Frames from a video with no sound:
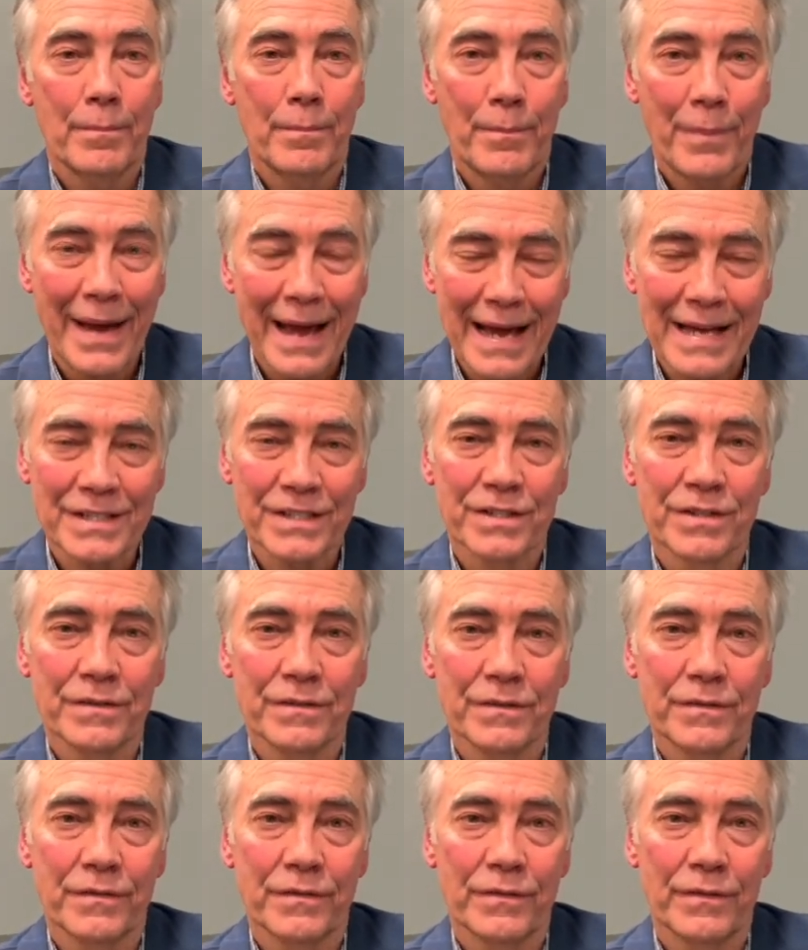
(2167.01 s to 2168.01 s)

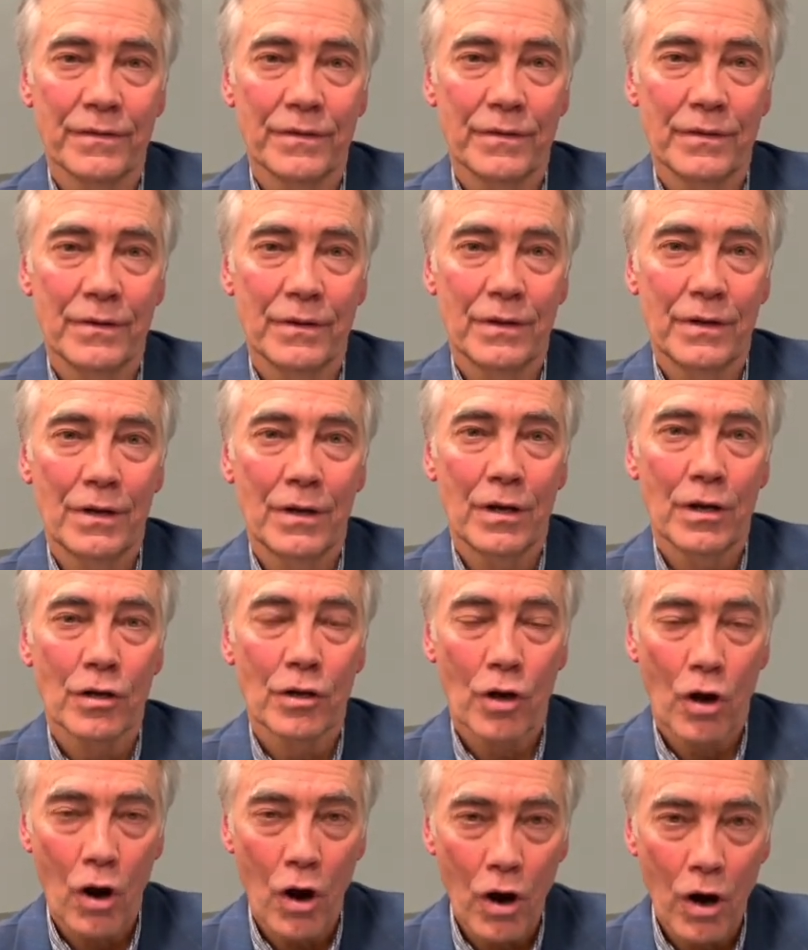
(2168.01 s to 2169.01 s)
passive,
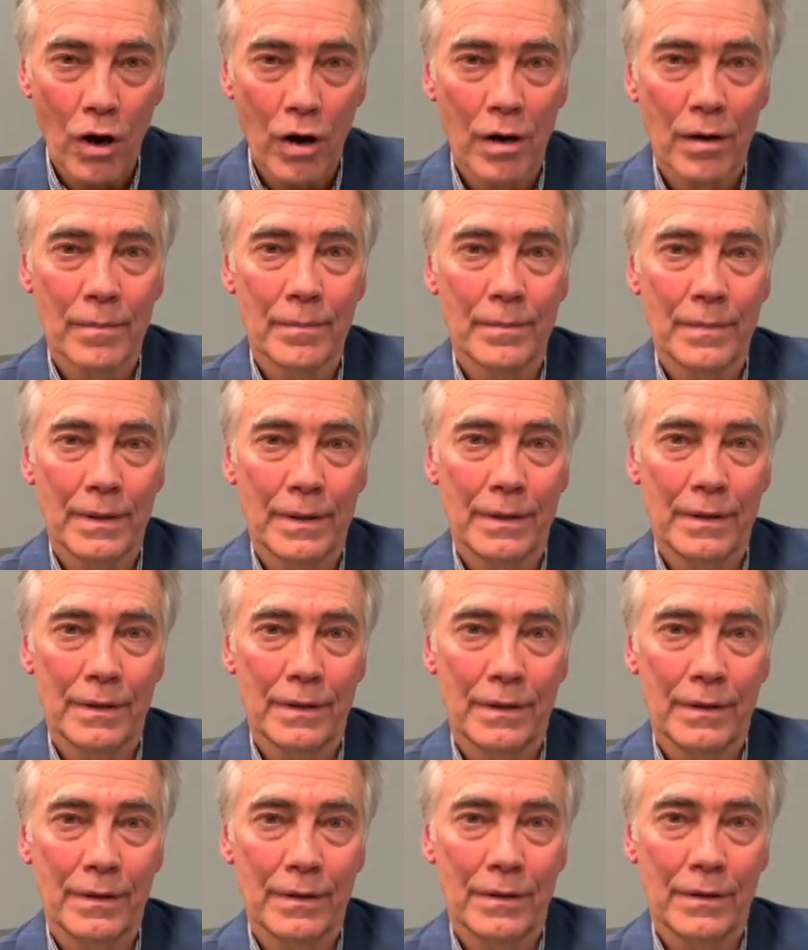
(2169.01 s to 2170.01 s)
calm,
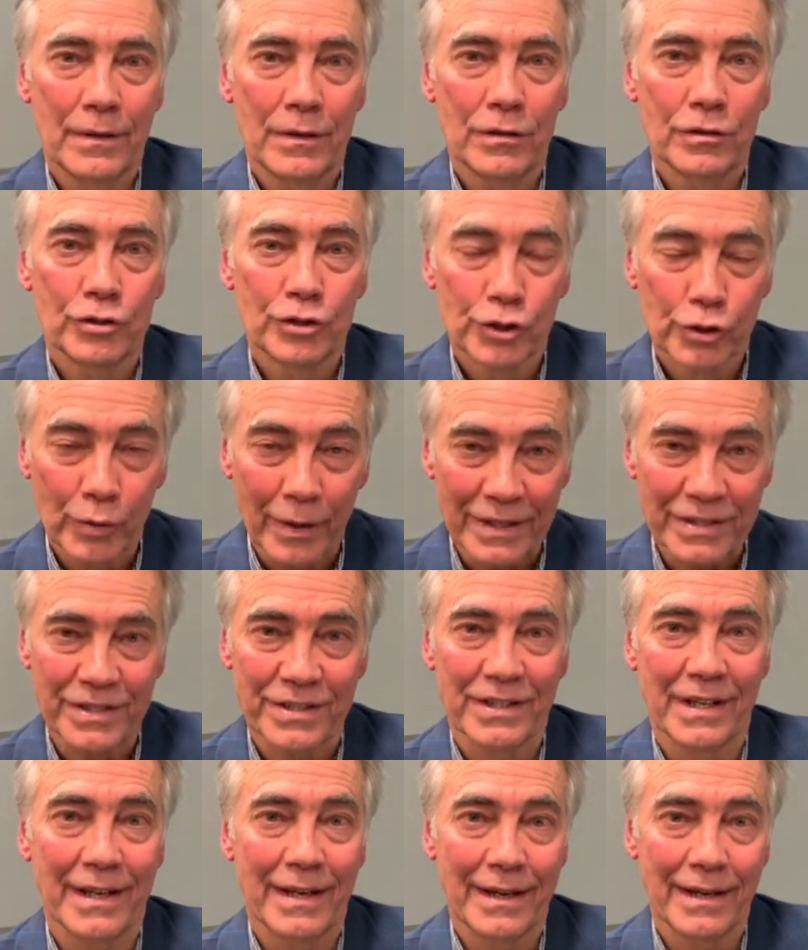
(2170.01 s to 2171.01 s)

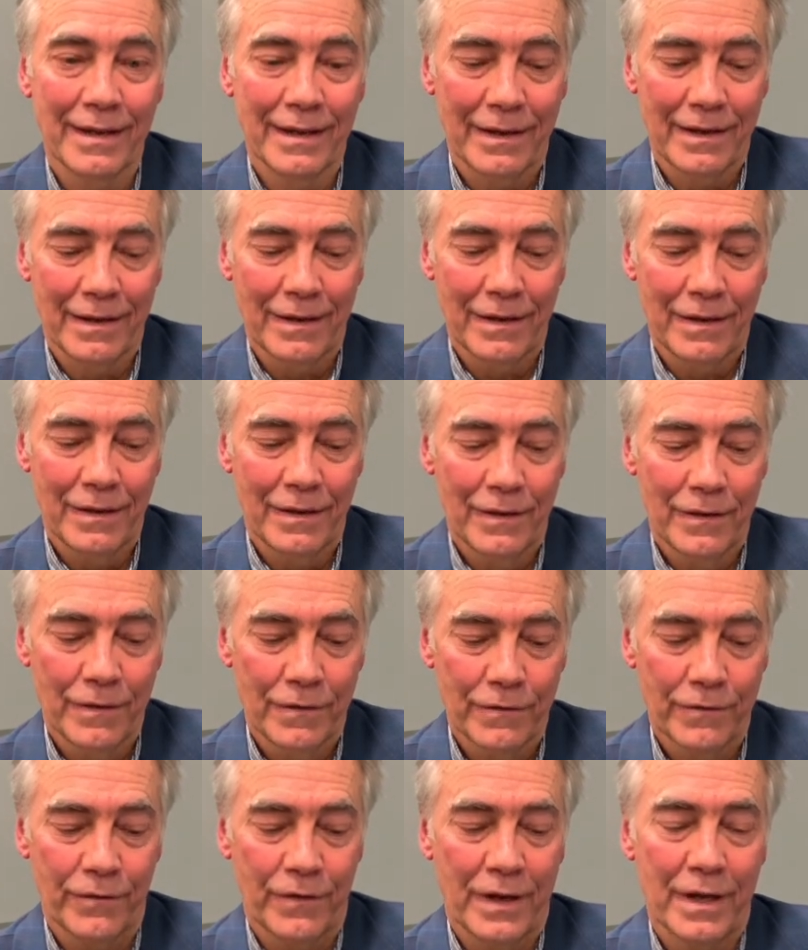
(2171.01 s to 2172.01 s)
trusting
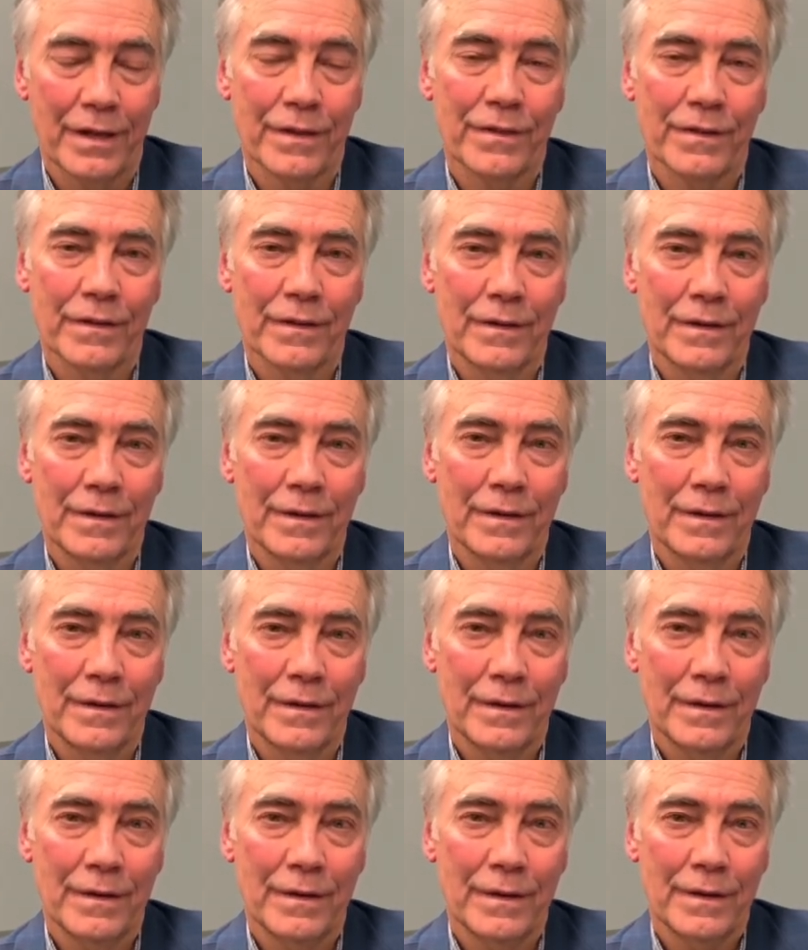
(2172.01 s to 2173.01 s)
faith,
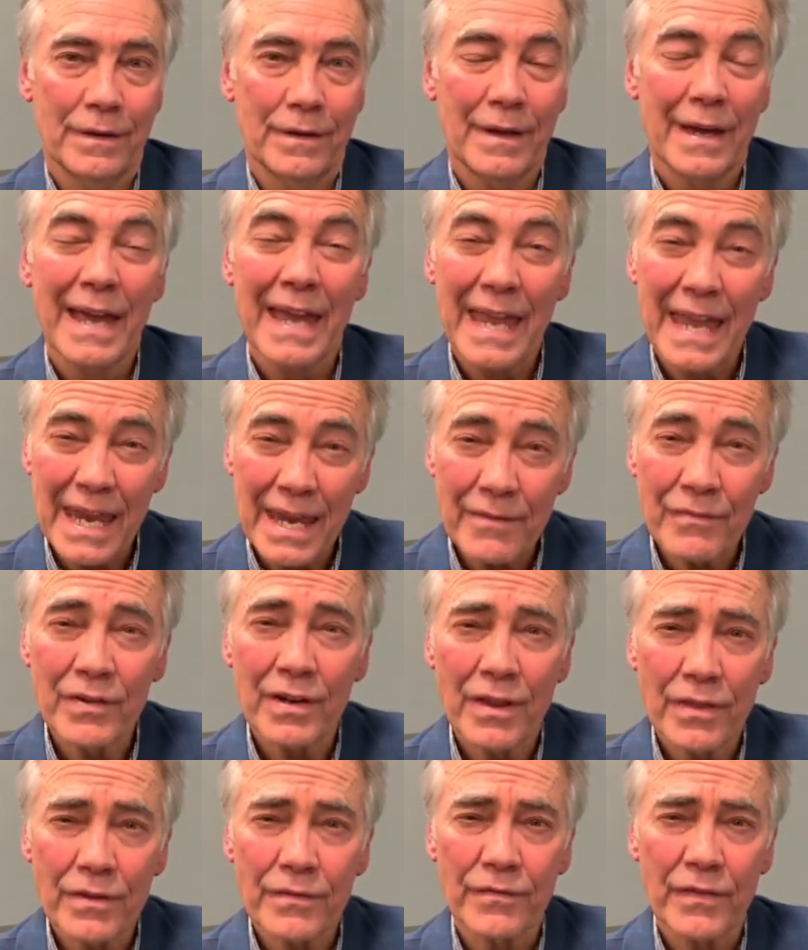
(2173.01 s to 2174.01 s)
even
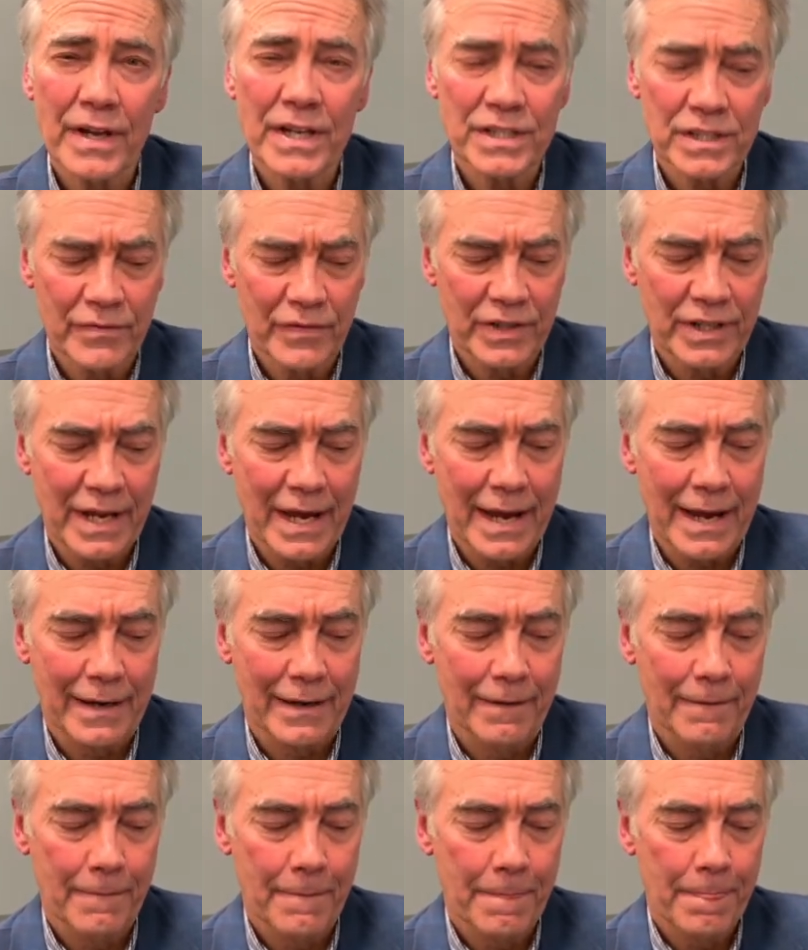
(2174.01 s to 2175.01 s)
in the face of
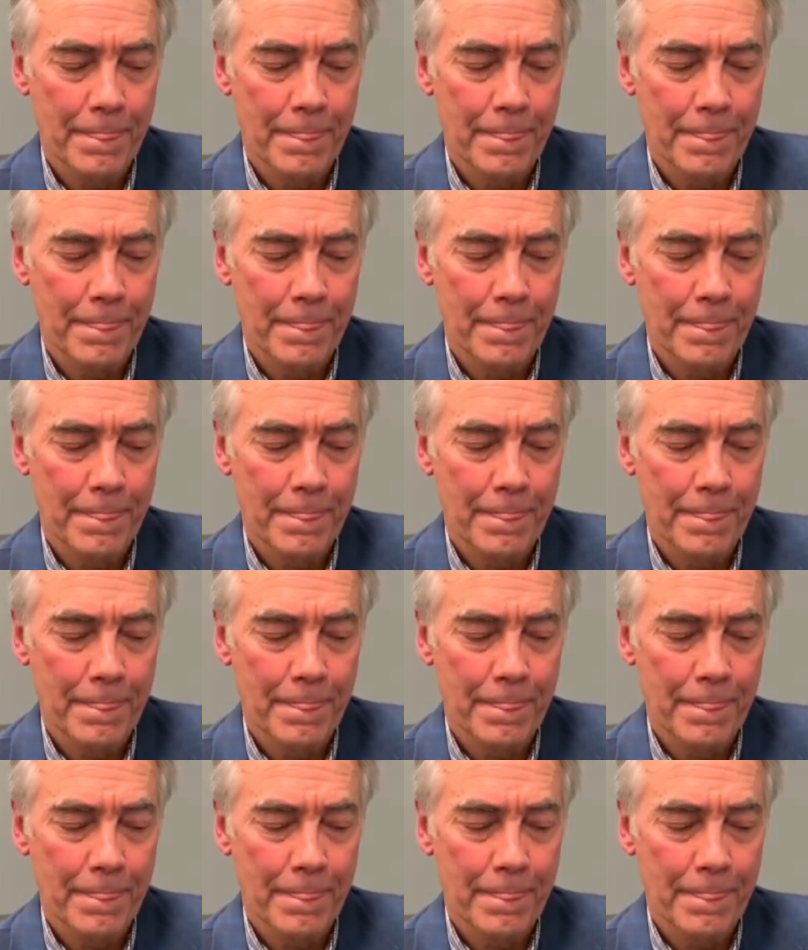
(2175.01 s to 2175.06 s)
attack.